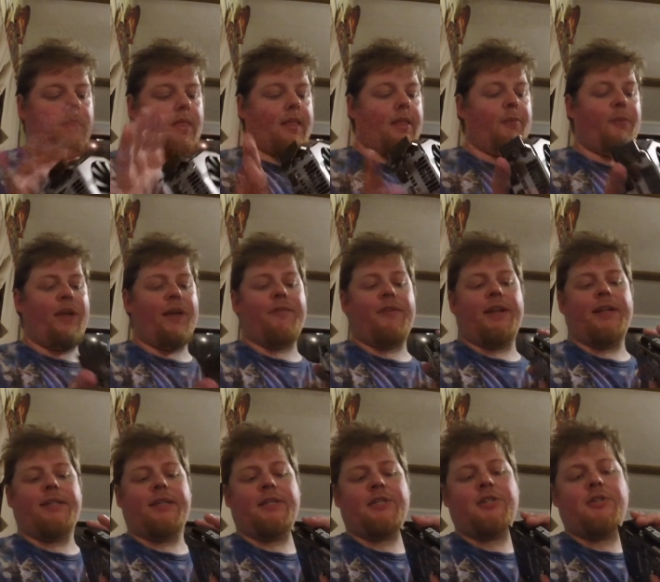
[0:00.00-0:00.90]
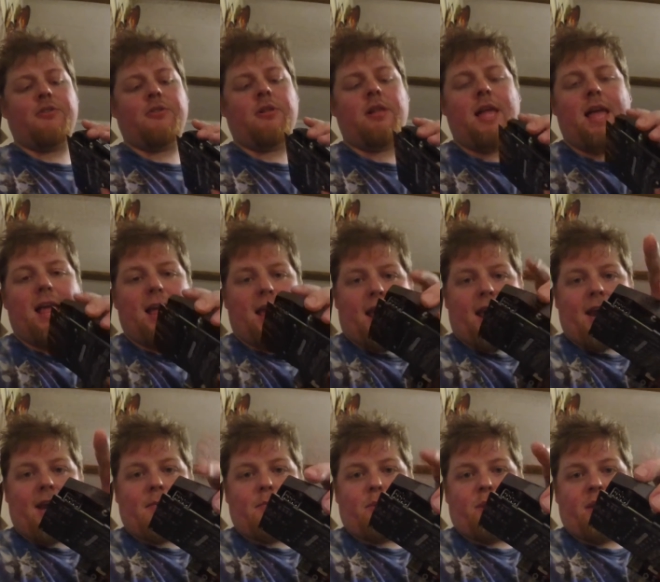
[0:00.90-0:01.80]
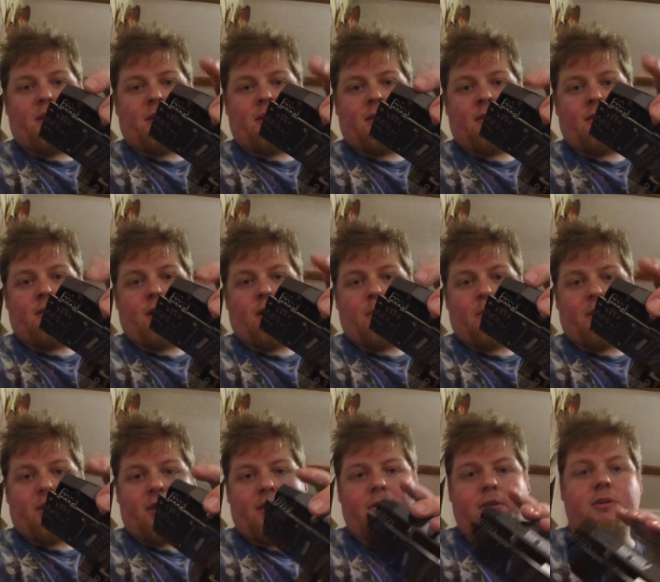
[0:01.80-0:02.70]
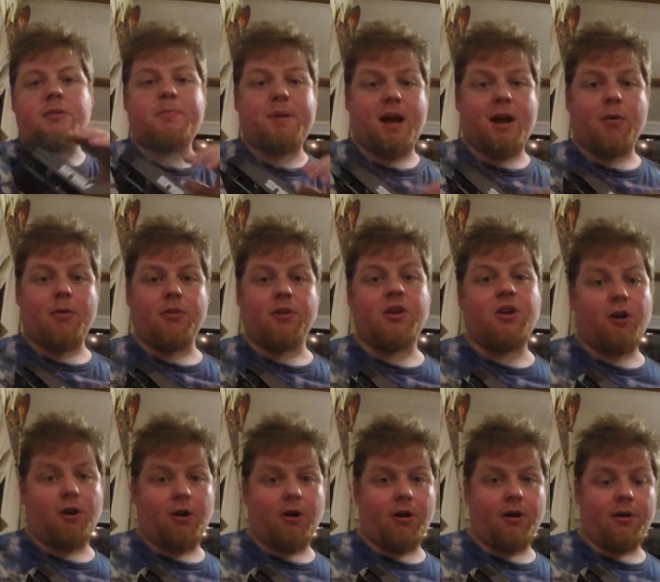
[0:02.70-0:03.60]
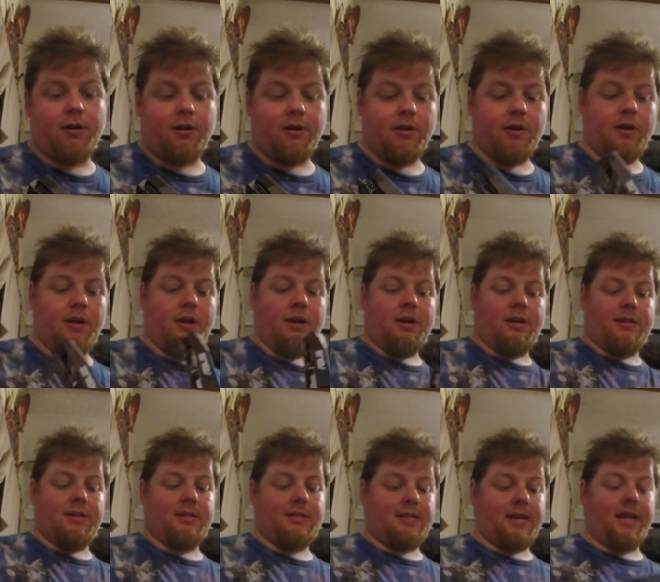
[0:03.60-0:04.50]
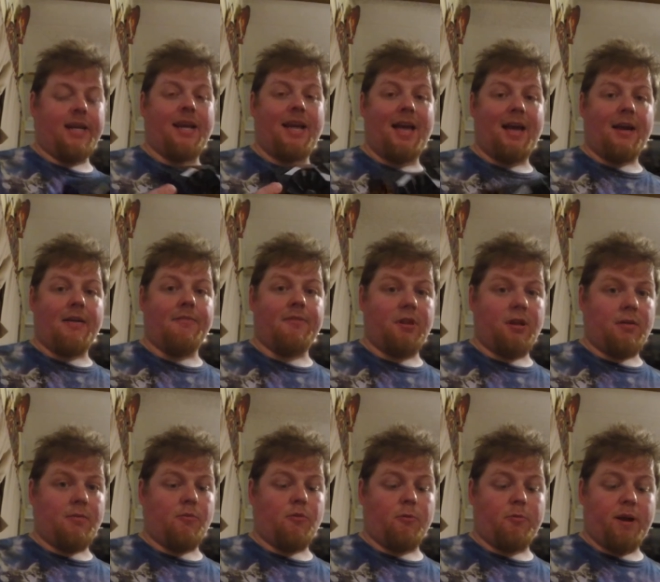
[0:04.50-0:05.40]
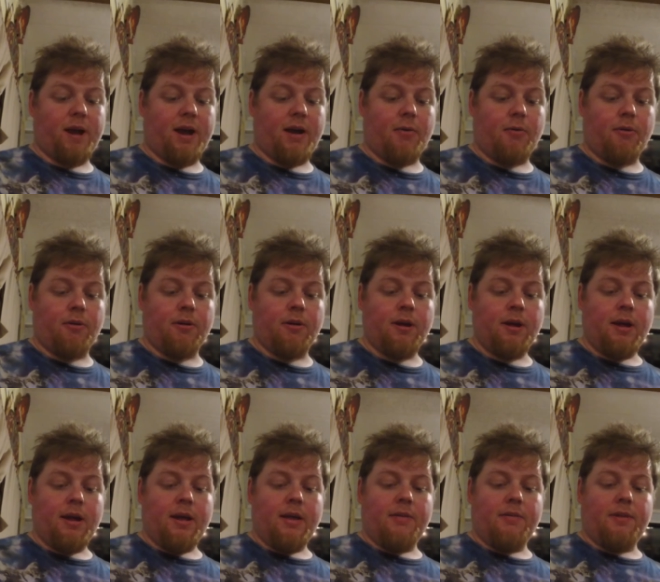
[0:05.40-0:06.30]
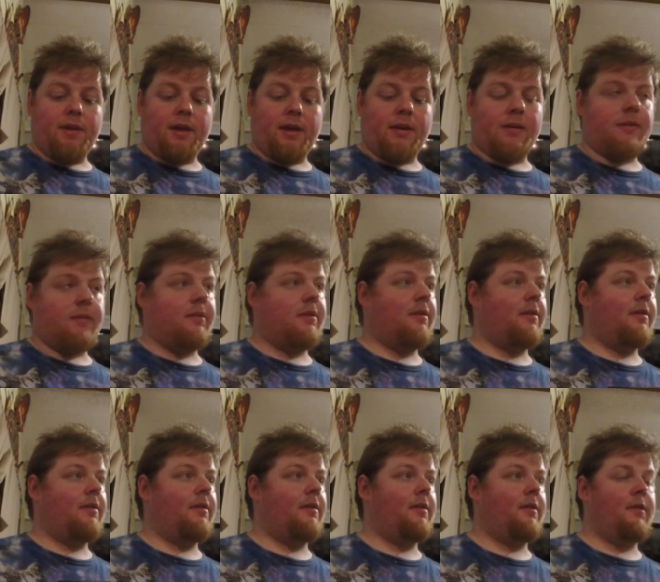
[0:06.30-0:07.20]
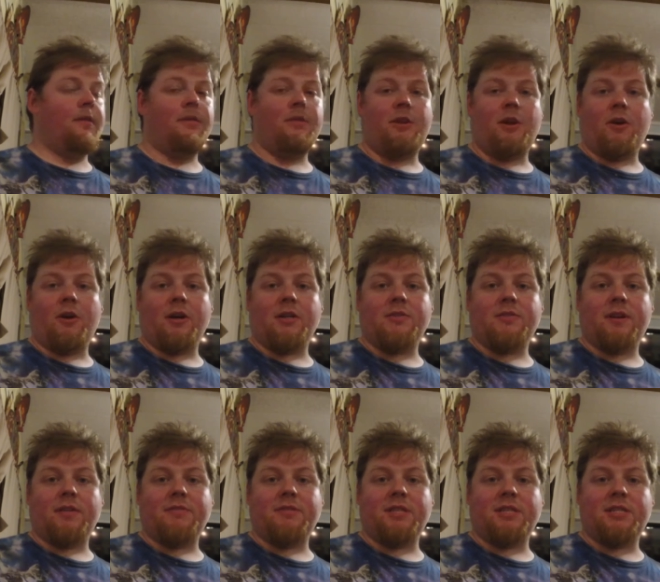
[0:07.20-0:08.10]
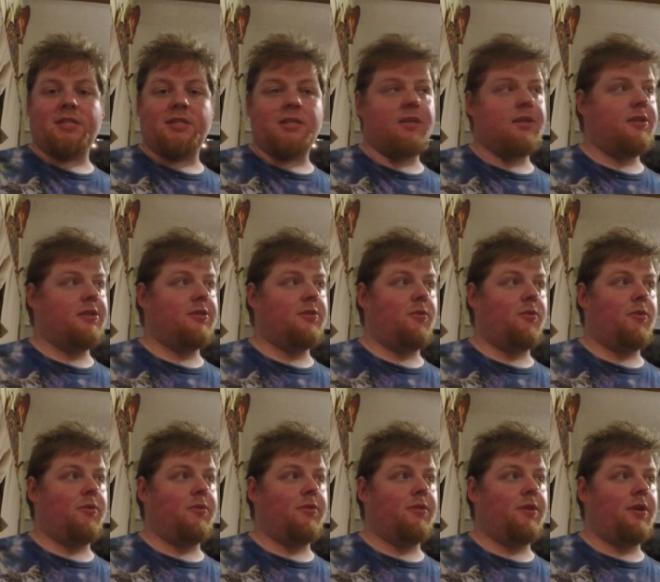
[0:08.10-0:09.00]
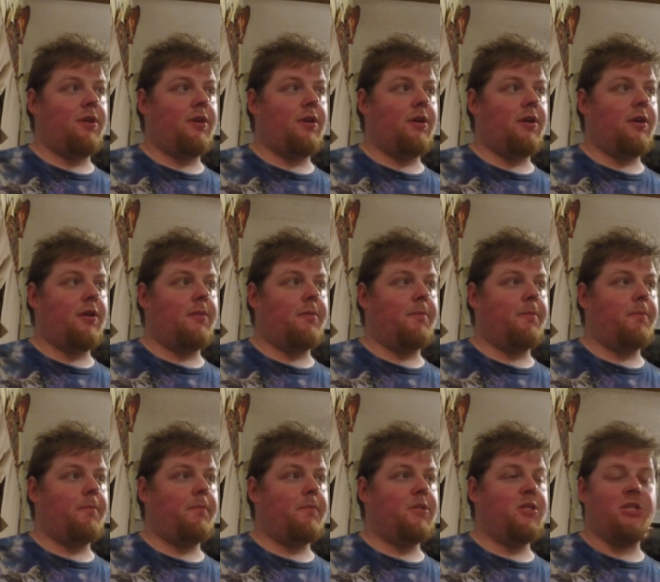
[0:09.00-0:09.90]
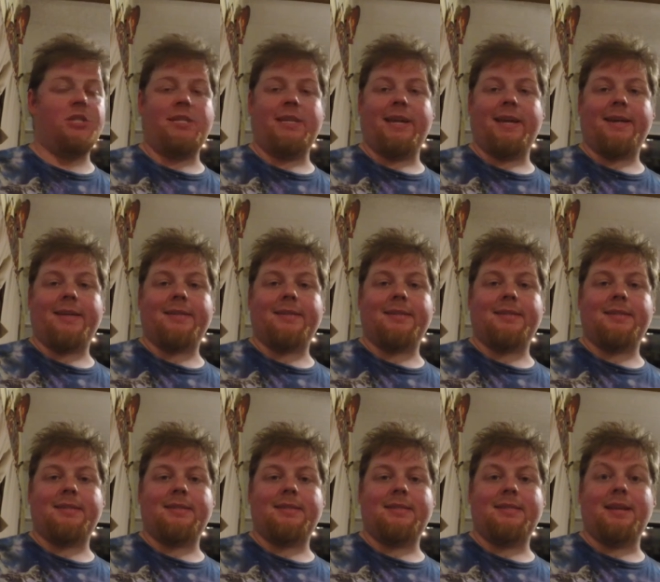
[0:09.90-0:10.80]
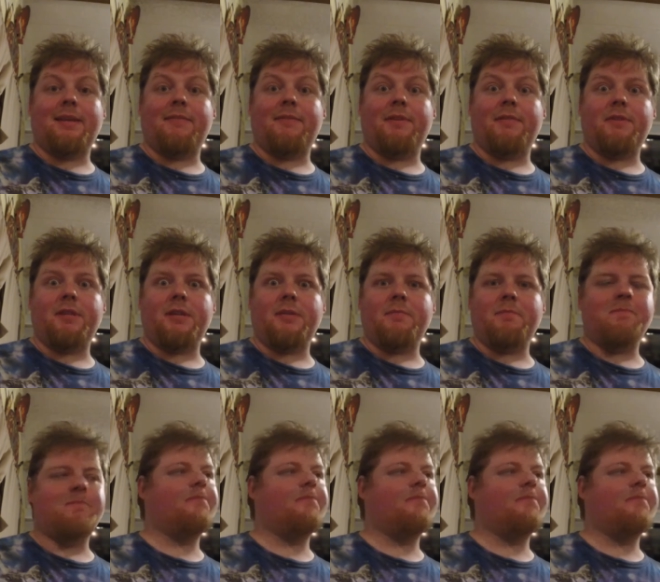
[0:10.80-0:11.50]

And then we have an additional 8-pin up here to power the card. Because these take a heck of a lot more power than the RX 560 does, or the GTX 1050.